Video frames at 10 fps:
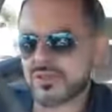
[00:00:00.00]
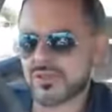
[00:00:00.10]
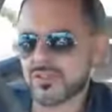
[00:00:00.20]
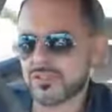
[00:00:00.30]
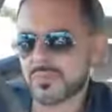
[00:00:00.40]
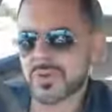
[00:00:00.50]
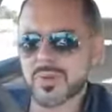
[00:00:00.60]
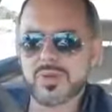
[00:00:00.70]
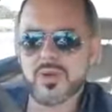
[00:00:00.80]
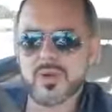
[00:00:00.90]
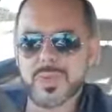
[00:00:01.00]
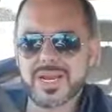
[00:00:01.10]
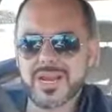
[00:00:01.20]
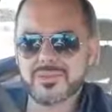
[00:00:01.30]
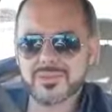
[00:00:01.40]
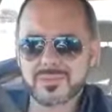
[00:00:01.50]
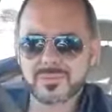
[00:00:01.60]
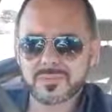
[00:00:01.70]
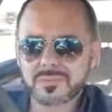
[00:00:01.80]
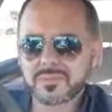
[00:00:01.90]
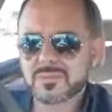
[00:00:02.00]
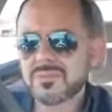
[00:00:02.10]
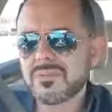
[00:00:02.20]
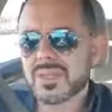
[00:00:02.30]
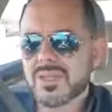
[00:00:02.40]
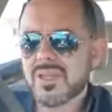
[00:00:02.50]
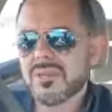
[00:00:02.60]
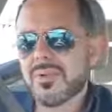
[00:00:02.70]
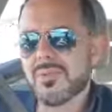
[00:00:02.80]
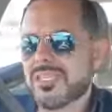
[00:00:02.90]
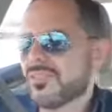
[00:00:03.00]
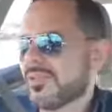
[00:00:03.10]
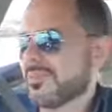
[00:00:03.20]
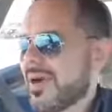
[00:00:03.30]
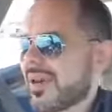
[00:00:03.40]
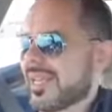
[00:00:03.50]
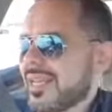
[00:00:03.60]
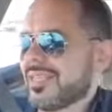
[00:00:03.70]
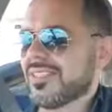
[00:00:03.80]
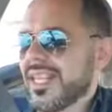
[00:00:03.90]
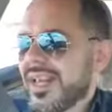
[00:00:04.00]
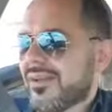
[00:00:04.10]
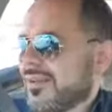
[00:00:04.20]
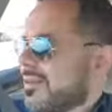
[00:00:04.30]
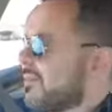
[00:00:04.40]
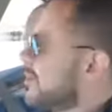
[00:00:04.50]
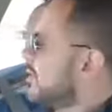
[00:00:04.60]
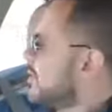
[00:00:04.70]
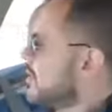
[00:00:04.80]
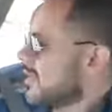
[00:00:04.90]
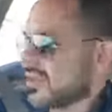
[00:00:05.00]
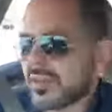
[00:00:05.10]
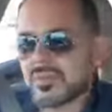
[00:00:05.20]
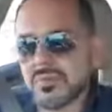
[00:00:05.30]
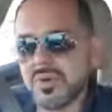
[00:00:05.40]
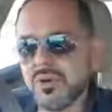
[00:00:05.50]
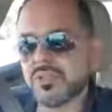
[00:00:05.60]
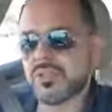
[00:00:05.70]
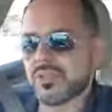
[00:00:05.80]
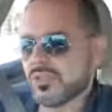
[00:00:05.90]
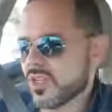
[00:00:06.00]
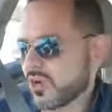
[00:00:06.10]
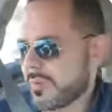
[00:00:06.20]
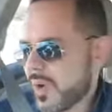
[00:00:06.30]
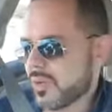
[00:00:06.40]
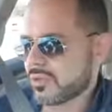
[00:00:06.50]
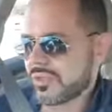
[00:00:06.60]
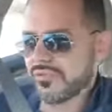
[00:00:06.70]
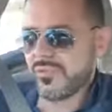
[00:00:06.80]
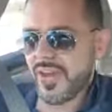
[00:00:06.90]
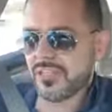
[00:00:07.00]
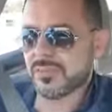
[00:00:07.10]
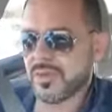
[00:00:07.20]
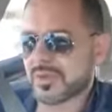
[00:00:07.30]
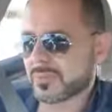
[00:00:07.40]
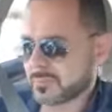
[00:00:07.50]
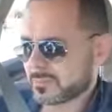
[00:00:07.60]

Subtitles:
could also promote your open house. But make sure the marketing is there. Boost your posts in Facebook,